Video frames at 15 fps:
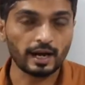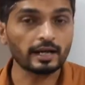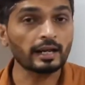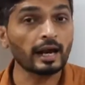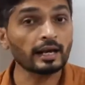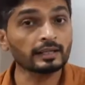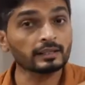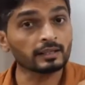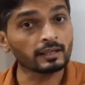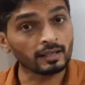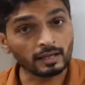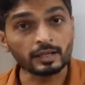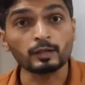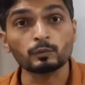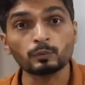And at
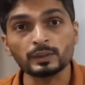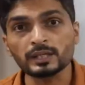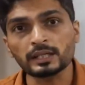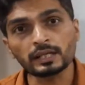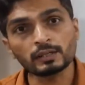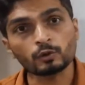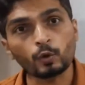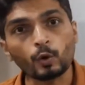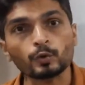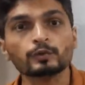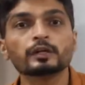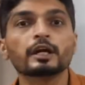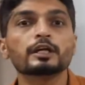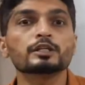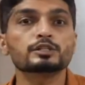the end, we get
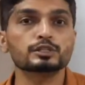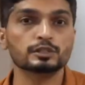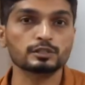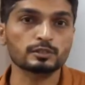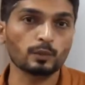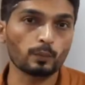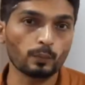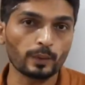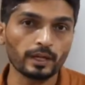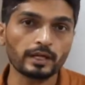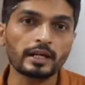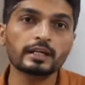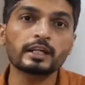contradiction somewhere.